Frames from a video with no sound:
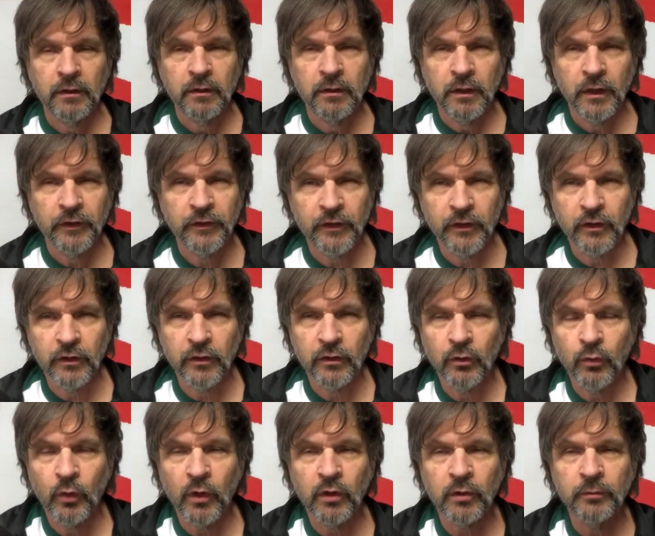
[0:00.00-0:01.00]
Hey there,
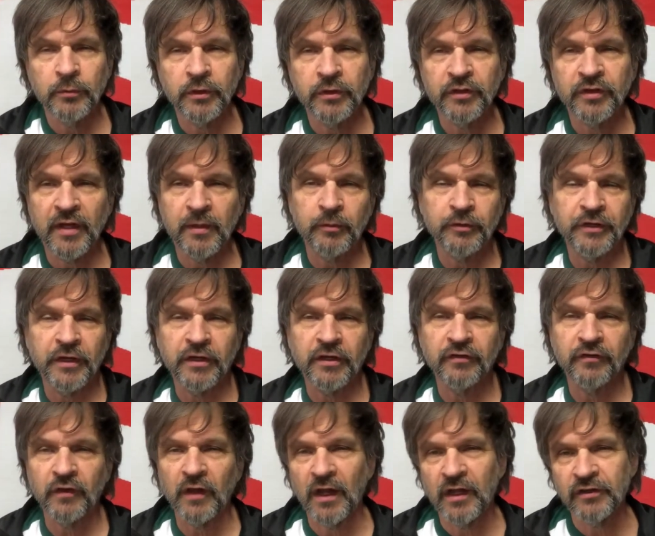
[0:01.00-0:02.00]
welcome to Table Tennis
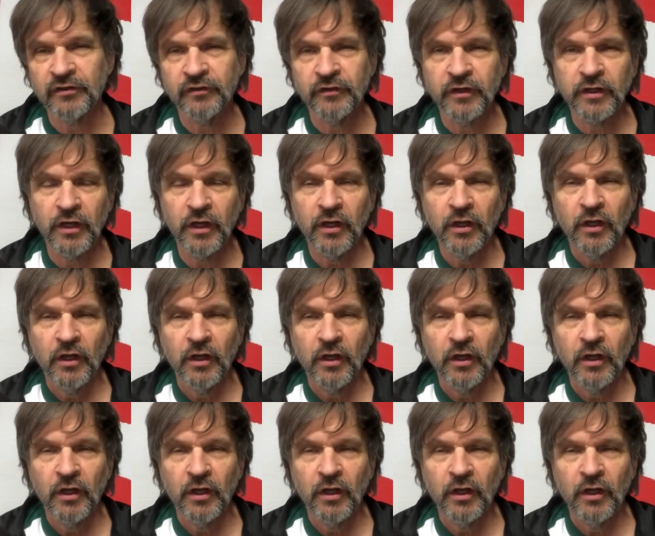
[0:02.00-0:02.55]
Philosophy.